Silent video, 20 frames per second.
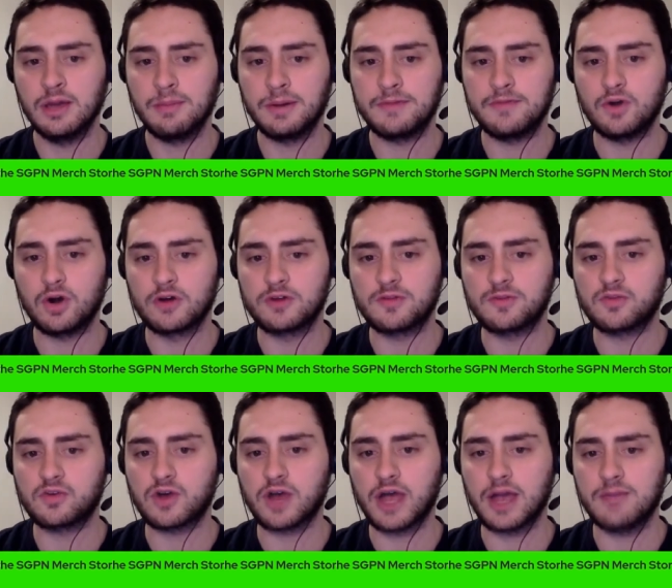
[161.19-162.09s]
But if you aren't
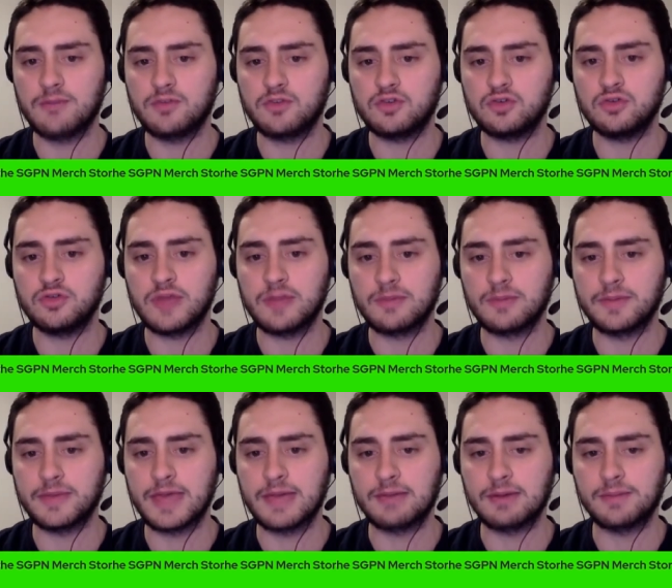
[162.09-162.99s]
subscribed to the
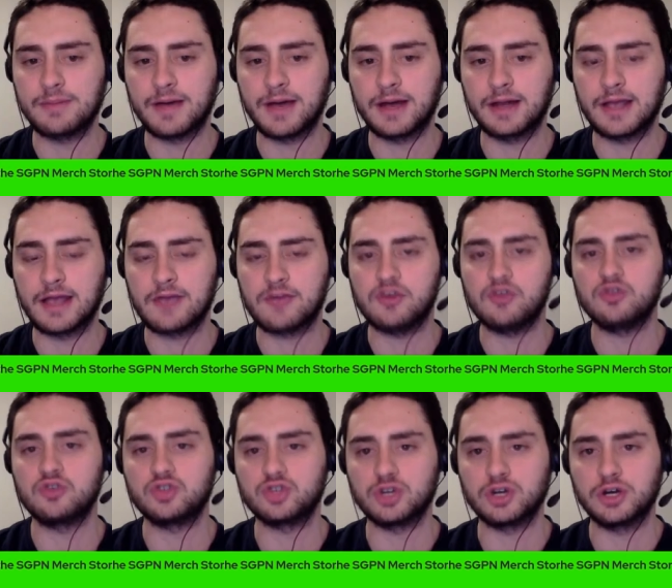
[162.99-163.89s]
MLB Gambling Podcast,
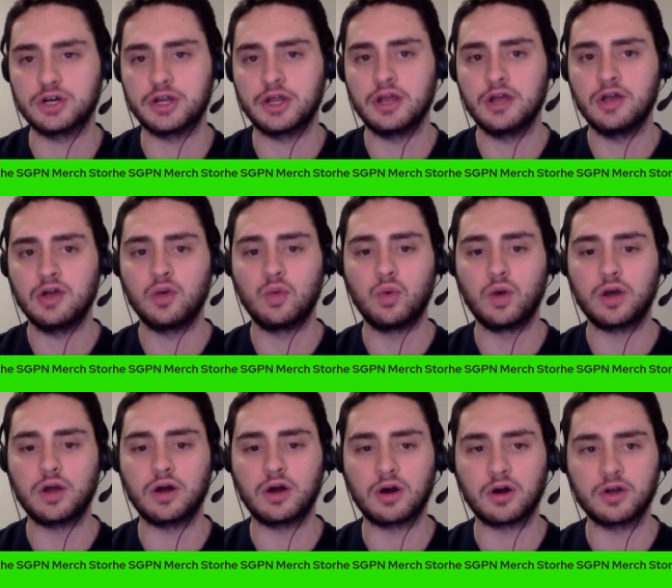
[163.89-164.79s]
you should.
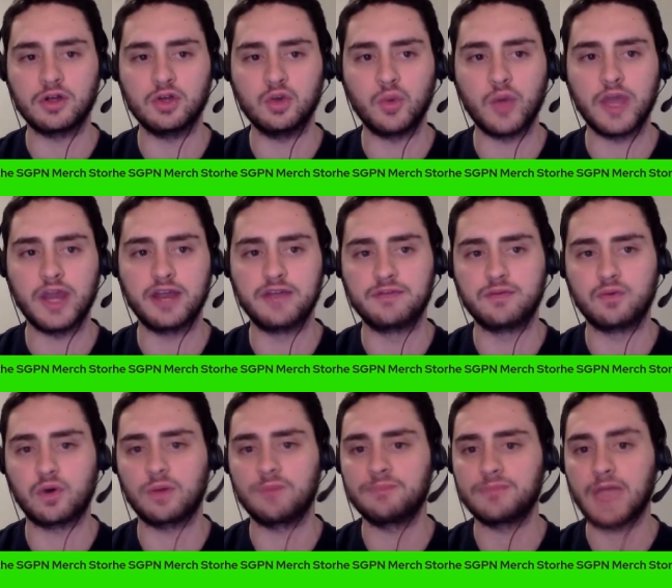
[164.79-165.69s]
What are you waiting
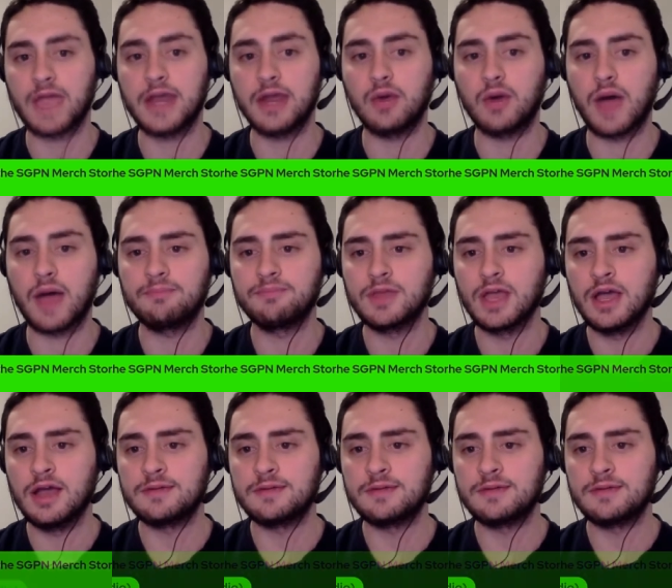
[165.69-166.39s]
for? Anyway,